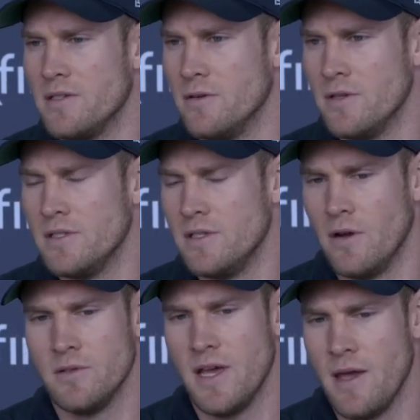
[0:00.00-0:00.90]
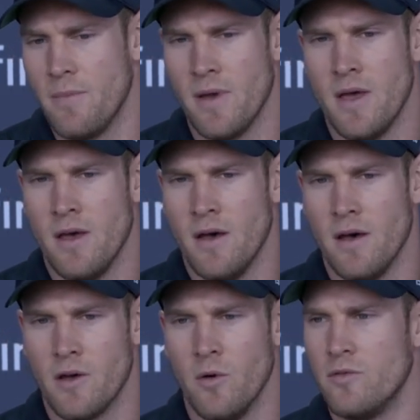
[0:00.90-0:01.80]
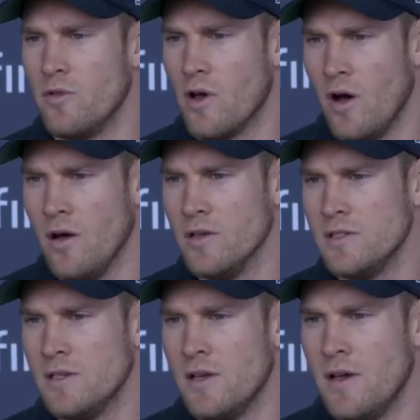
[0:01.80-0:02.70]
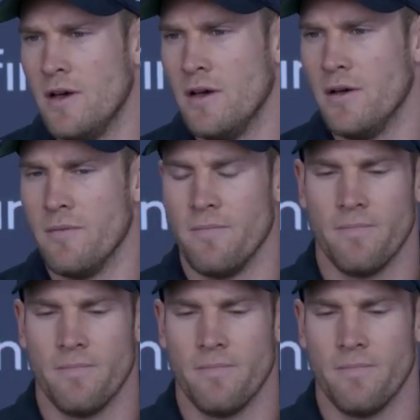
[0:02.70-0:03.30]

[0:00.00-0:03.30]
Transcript: So it's you know tape, uh, going through the calls, um,